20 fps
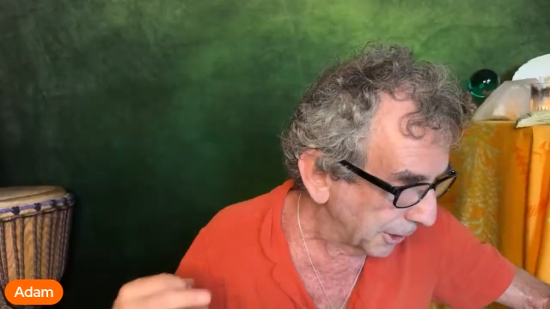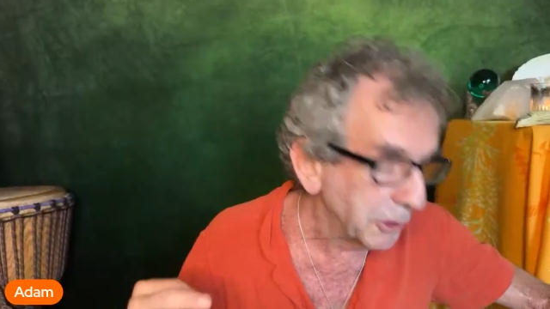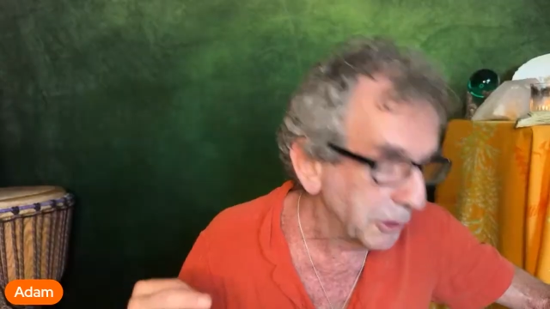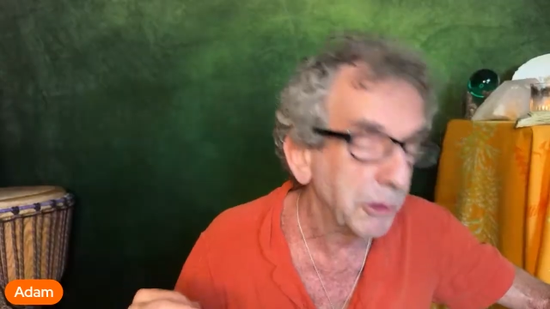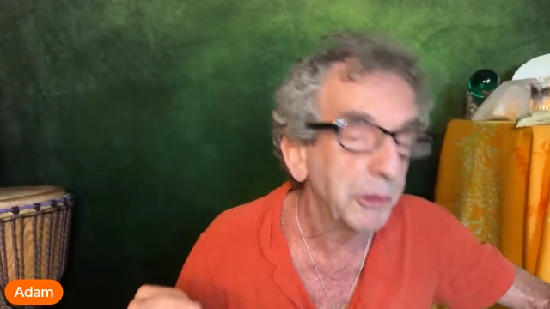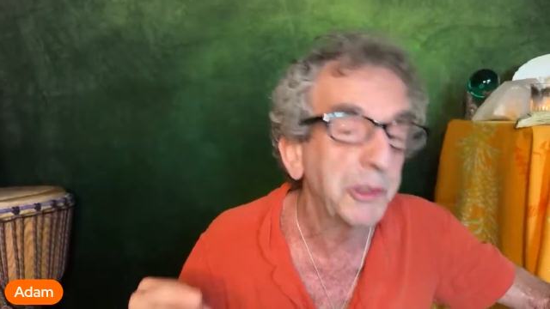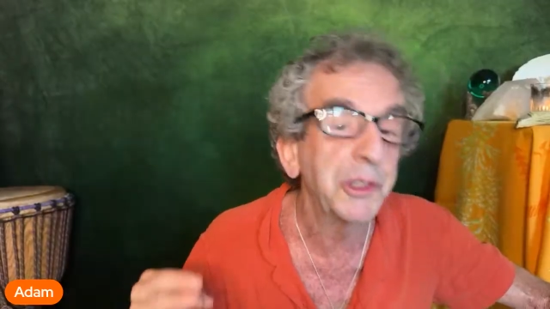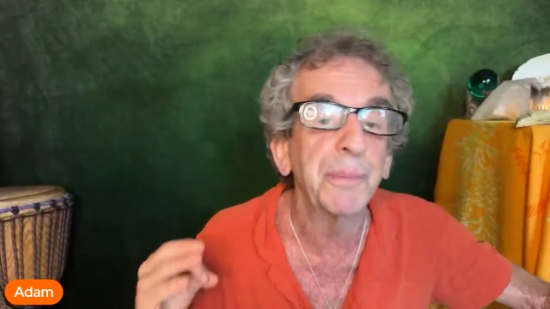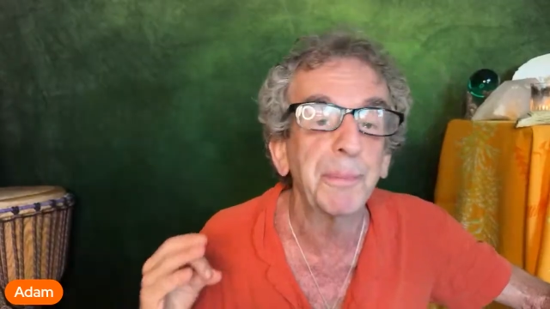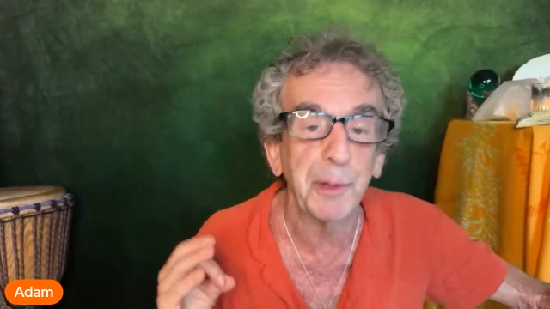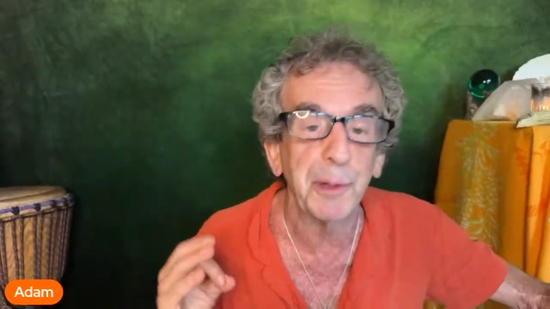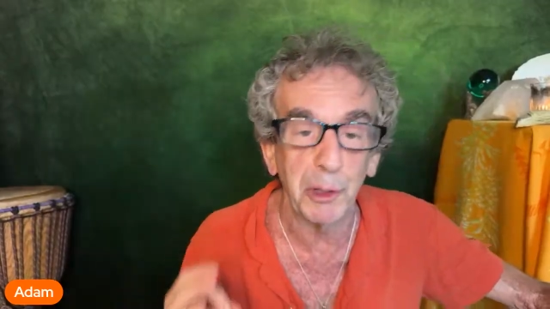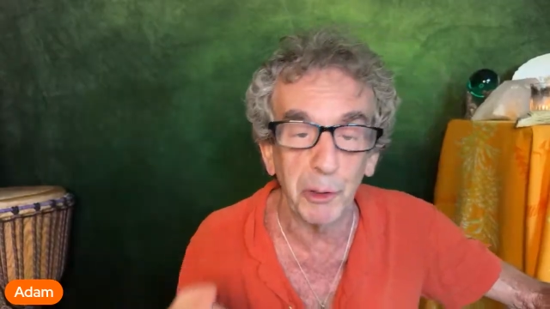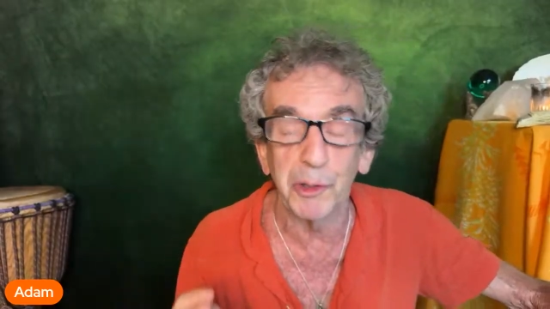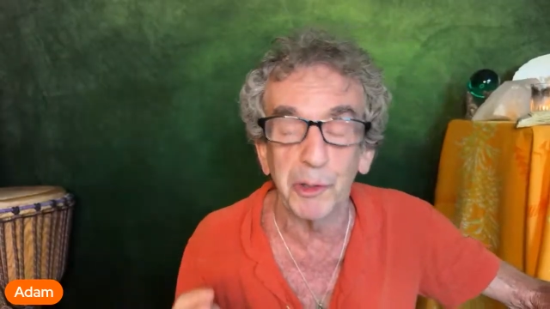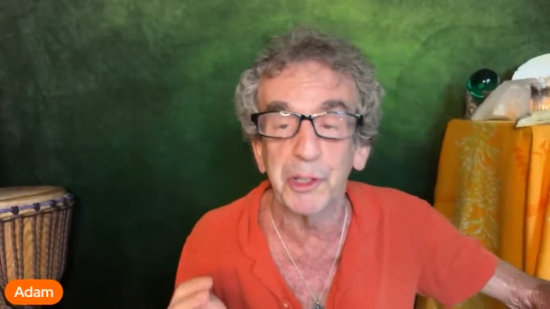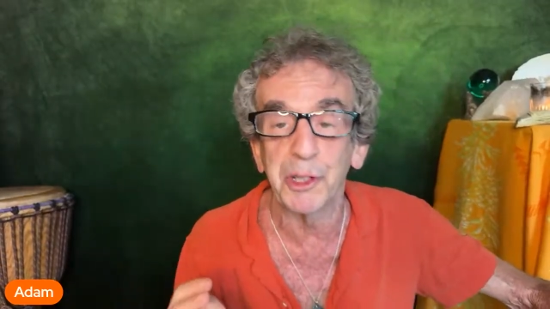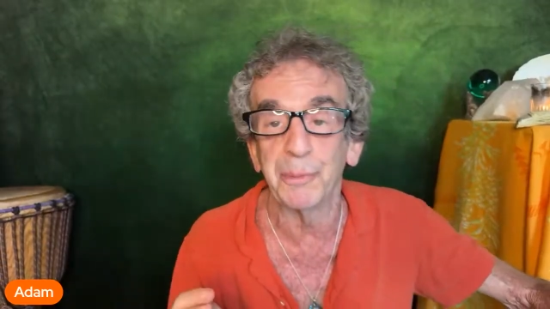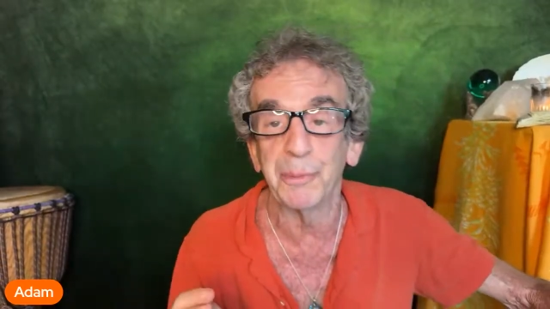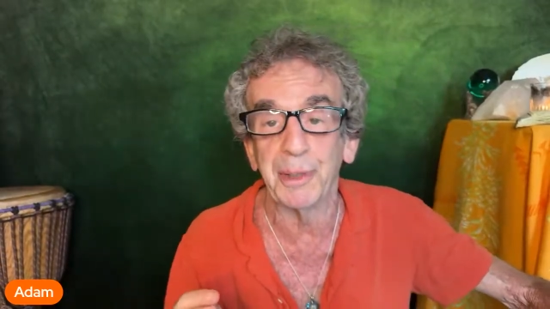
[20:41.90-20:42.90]
New
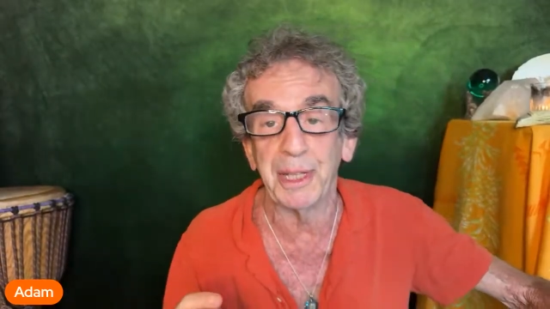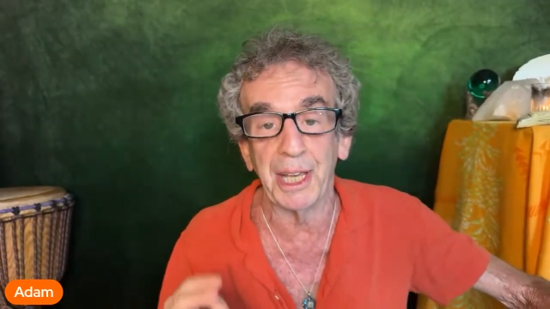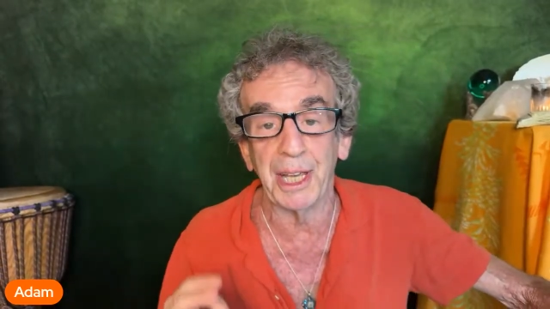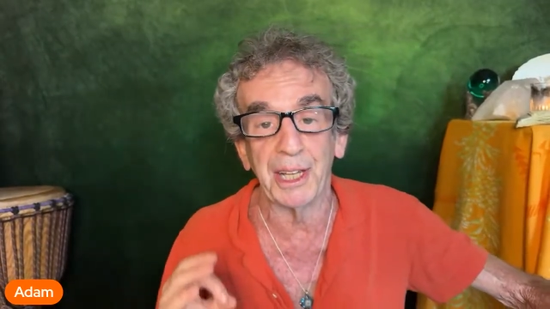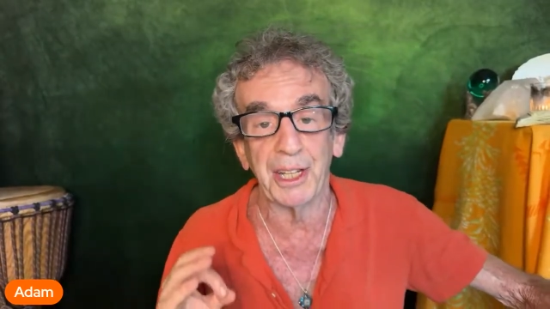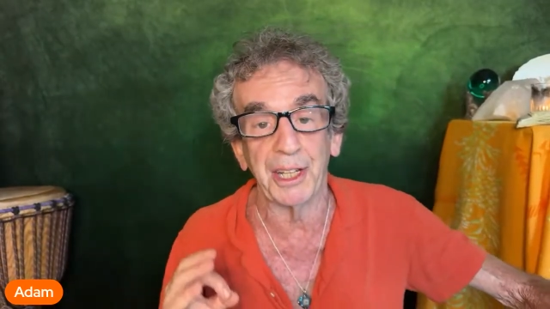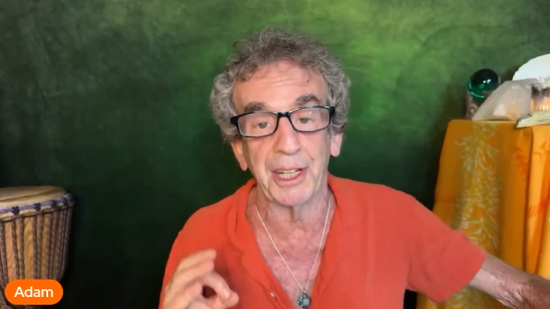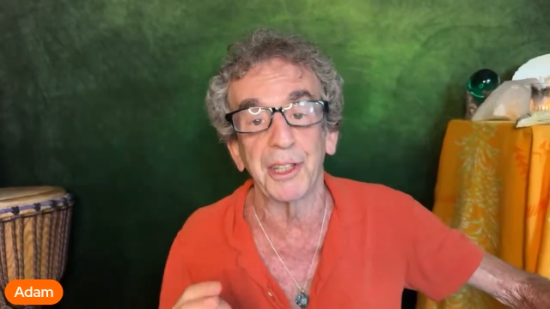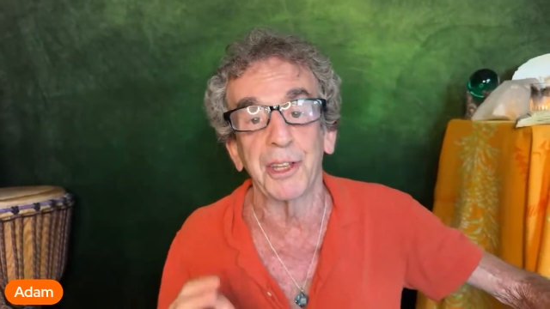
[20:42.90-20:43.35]
spiritual beginnings.